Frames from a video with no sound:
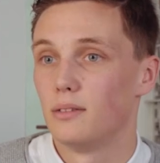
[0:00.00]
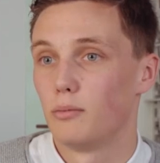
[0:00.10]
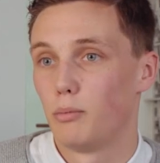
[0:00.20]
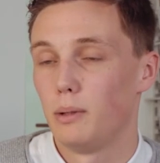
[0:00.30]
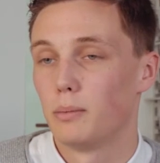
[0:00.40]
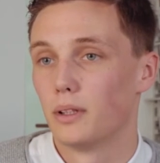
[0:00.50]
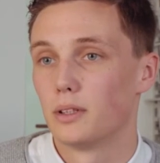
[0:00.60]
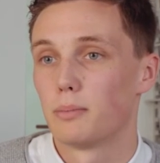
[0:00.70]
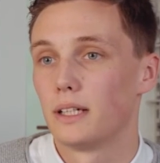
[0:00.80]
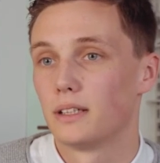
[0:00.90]
and people,
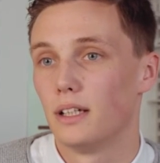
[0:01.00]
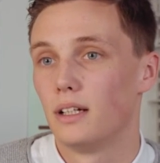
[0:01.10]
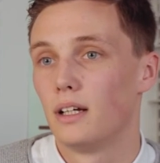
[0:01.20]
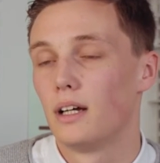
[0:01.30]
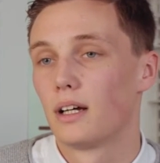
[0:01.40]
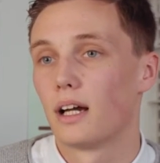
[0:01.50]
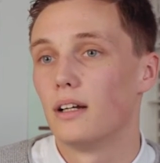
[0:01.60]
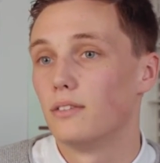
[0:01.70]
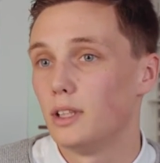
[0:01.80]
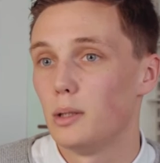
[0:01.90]
especially
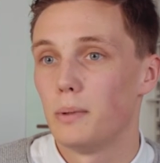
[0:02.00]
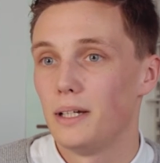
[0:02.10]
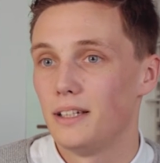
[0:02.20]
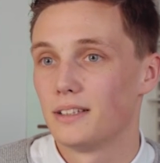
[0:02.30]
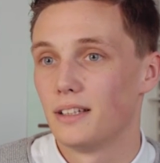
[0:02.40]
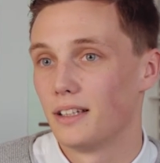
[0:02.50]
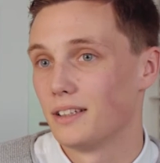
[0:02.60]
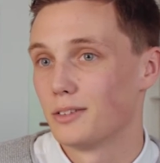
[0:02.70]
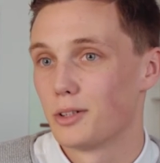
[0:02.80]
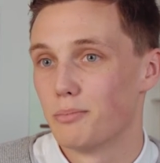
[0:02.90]
kind of GPs and
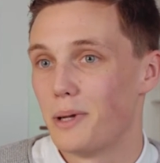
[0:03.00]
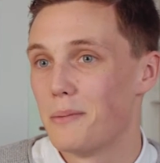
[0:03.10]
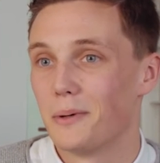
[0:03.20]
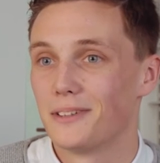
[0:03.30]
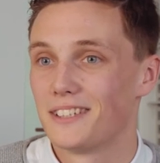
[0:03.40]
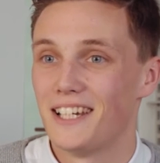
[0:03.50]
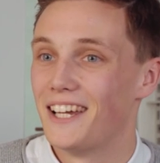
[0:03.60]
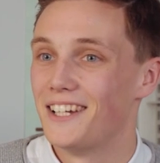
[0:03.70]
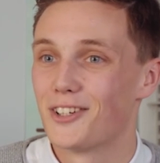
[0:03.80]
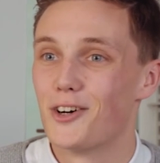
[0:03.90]
things, some people see
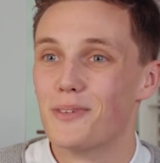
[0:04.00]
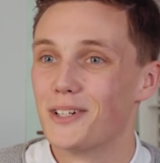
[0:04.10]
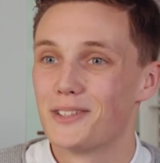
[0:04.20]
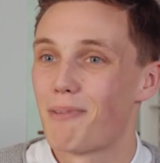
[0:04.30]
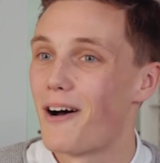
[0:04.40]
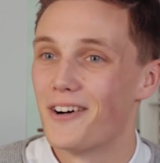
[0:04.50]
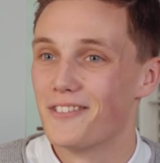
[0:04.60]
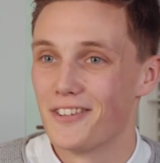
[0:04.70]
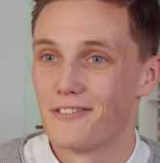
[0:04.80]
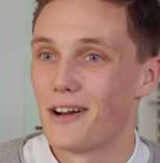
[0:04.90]
it as almost part
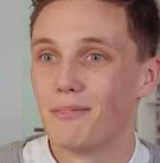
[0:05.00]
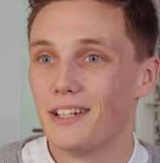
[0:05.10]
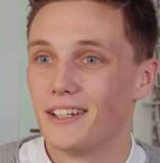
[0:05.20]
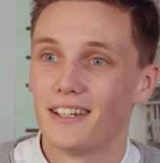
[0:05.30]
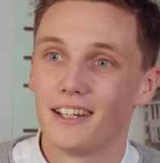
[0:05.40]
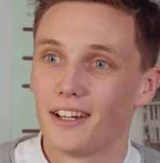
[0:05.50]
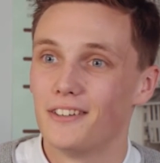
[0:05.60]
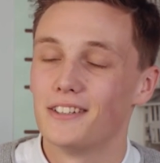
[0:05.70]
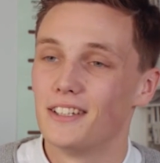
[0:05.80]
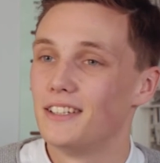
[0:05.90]
of the family, that they
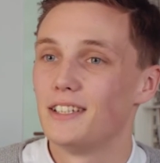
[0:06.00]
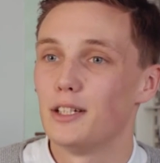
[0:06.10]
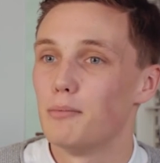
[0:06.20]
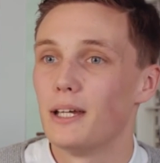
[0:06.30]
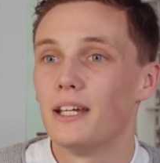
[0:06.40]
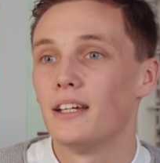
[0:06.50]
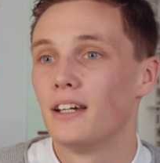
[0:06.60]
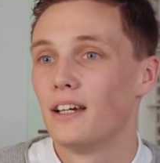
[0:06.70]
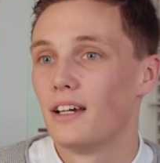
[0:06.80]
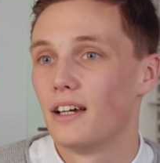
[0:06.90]
go to this GP
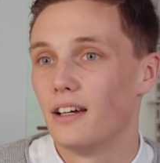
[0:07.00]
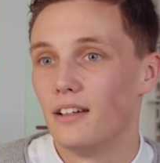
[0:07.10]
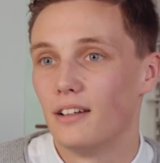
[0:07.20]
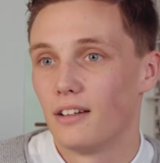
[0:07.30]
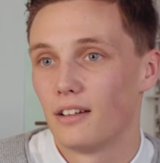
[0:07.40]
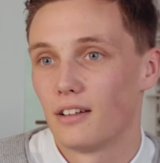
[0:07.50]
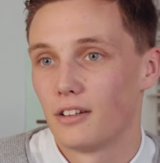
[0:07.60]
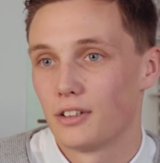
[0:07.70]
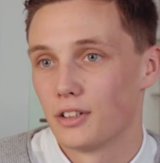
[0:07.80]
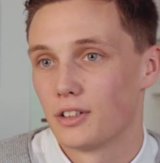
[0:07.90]
and
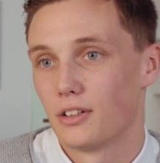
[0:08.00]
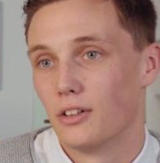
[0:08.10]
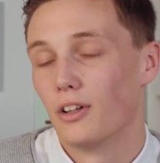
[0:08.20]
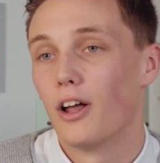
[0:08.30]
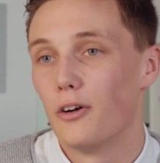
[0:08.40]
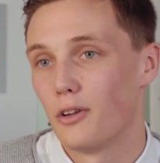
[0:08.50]
just unload